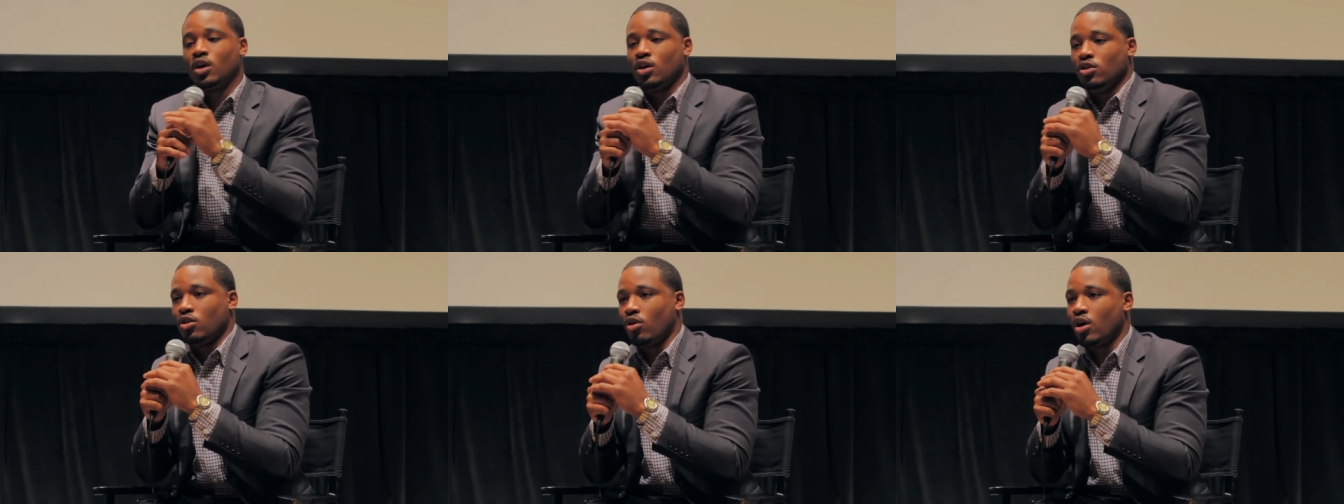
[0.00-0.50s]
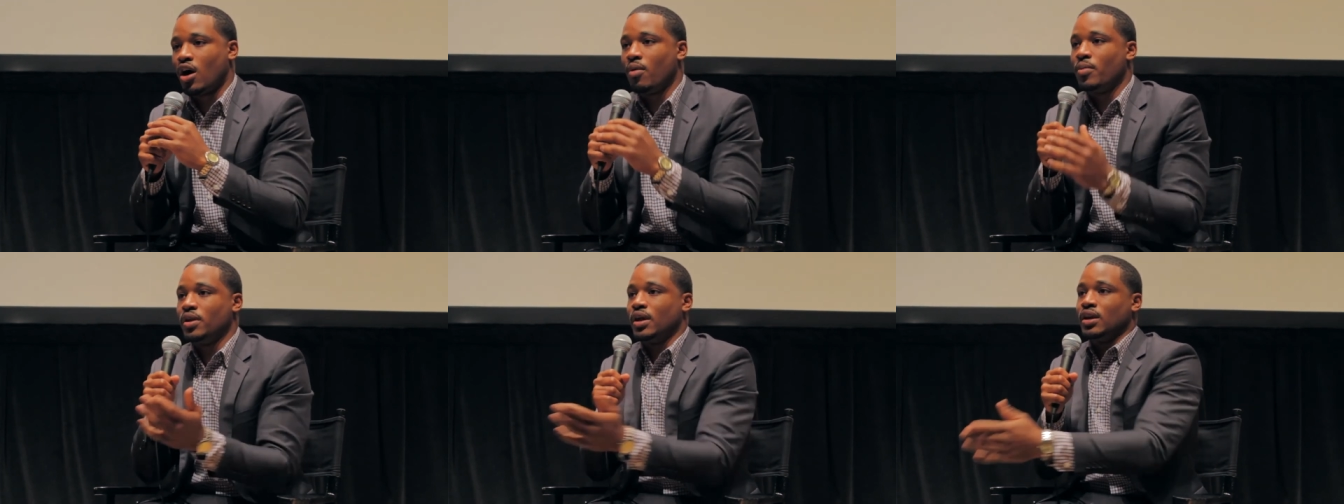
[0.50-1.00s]
You know,
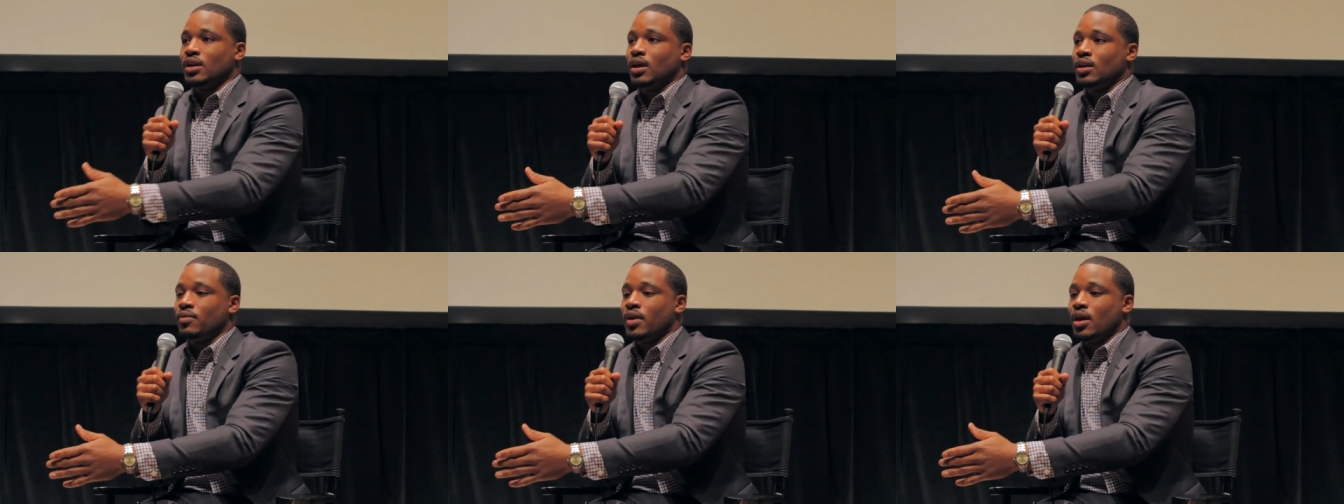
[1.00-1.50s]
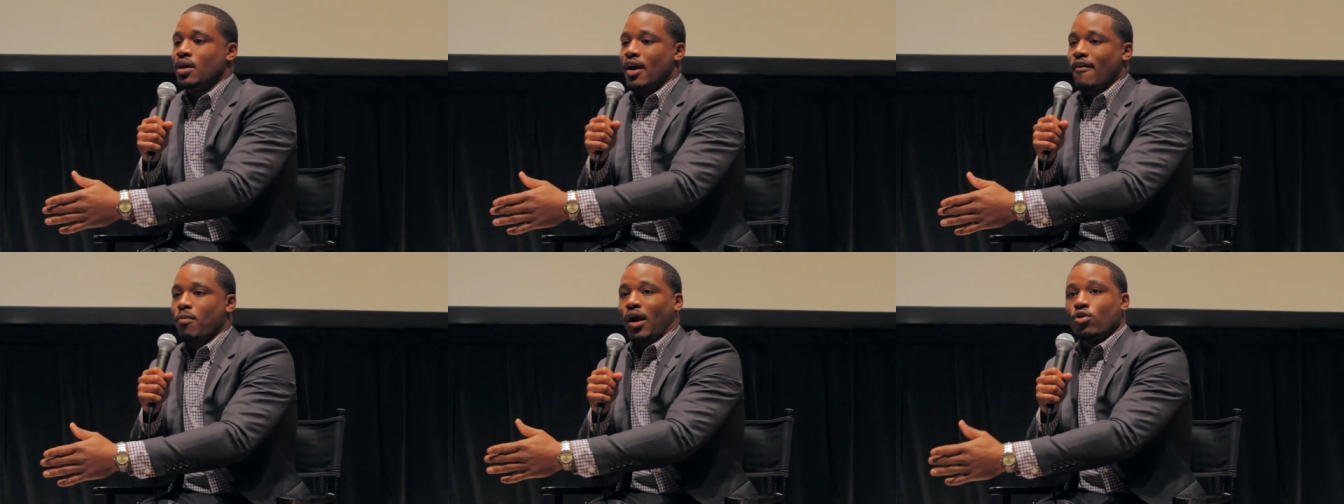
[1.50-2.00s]
um, and, and, and
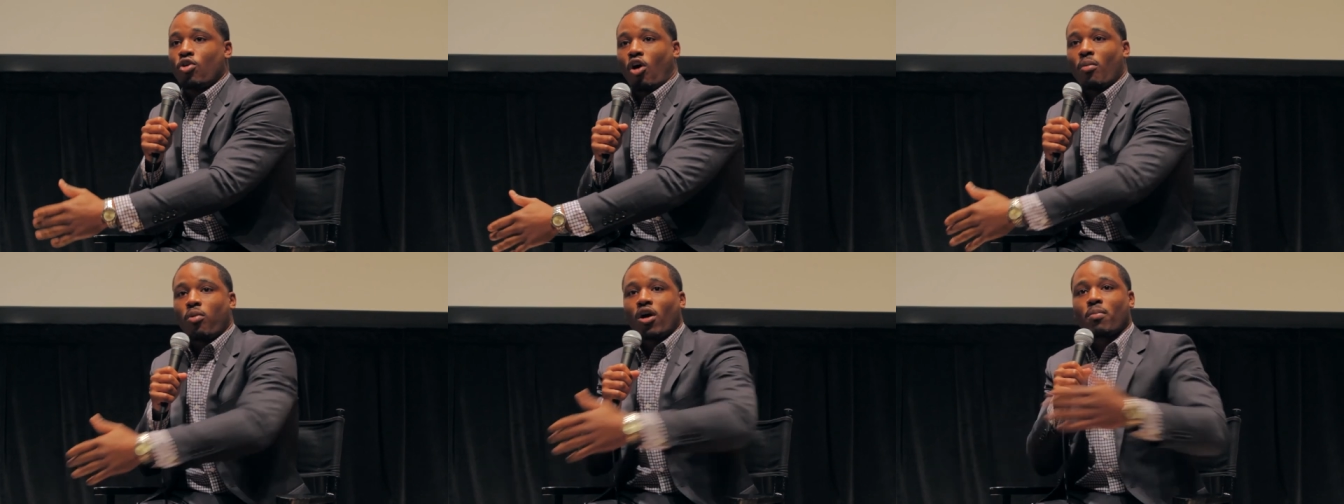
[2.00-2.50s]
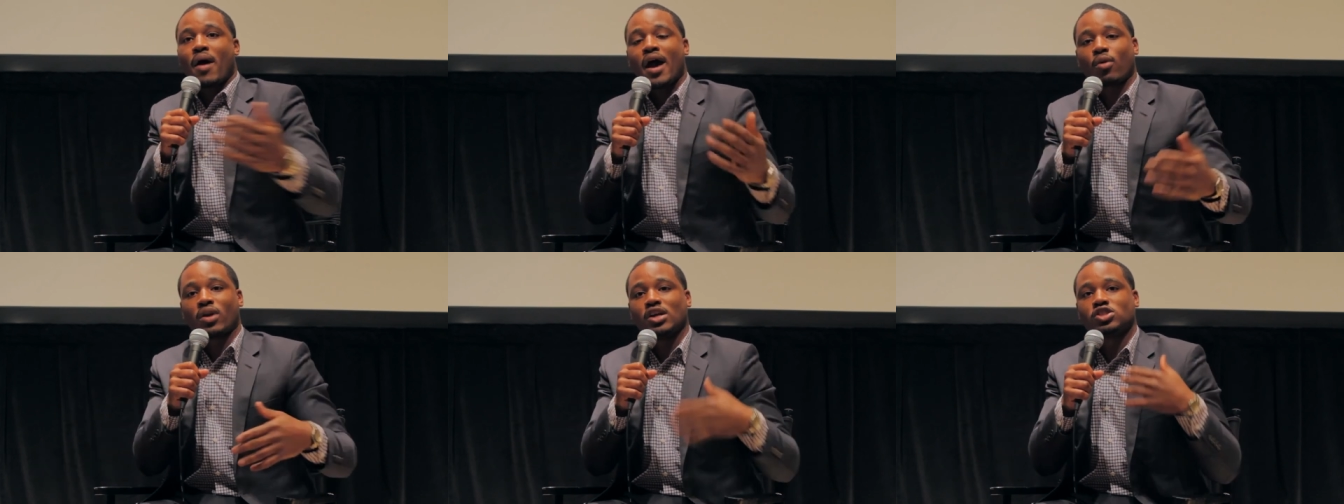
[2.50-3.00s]
everybody who called Bart
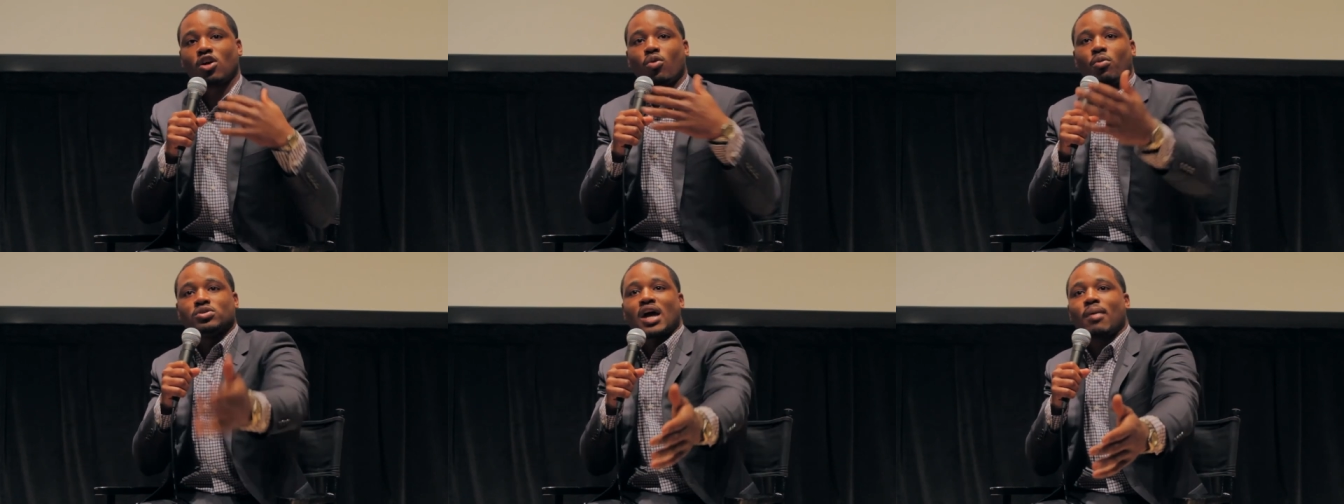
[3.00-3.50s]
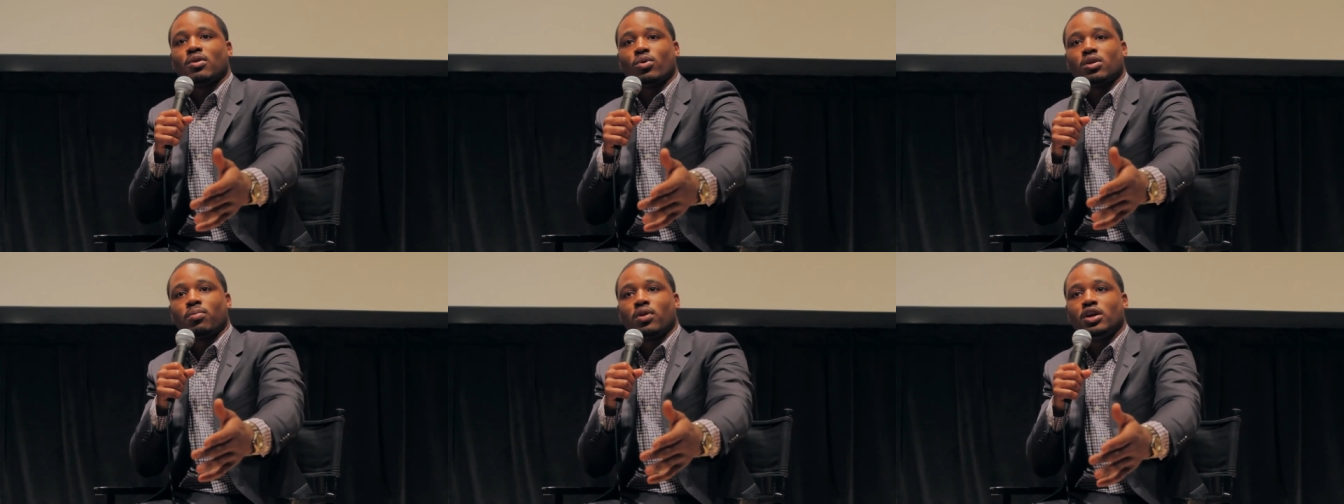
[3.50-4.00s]
back when they saw what was happening
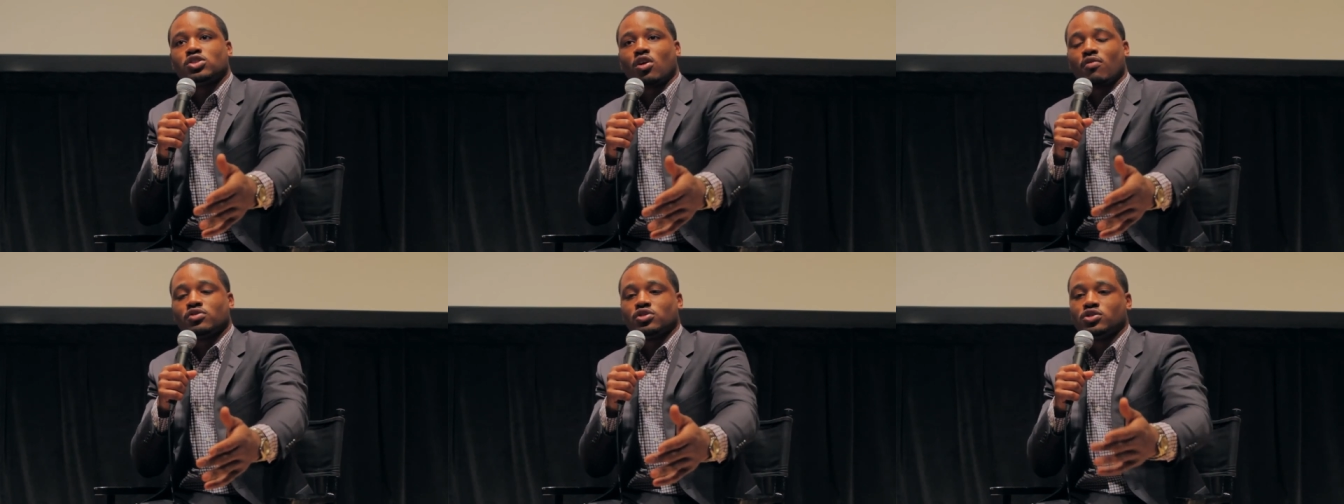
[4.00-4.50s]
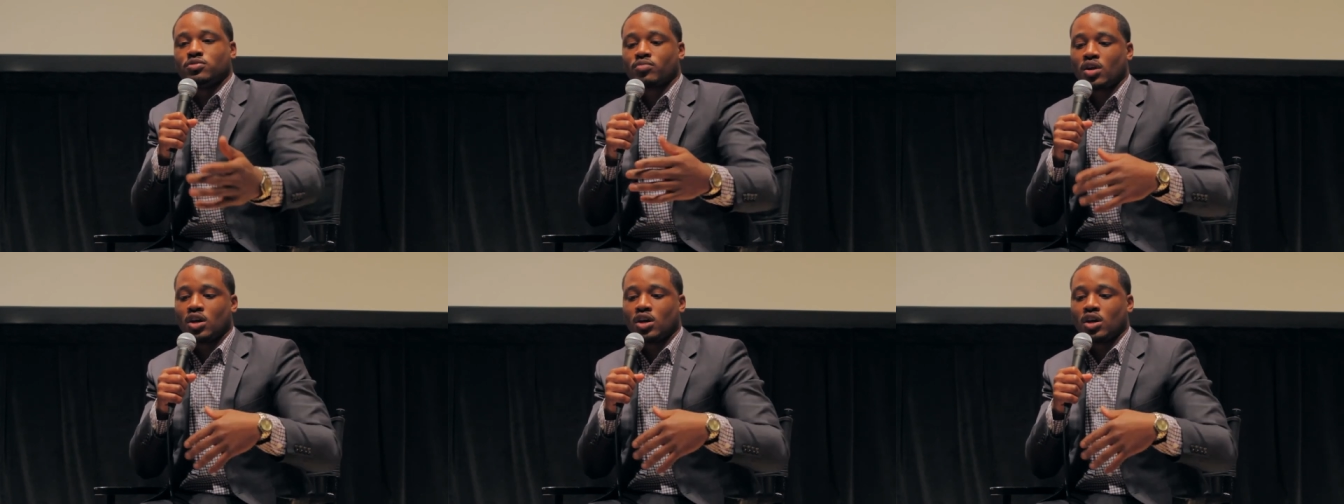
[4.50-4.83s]
with the police officers,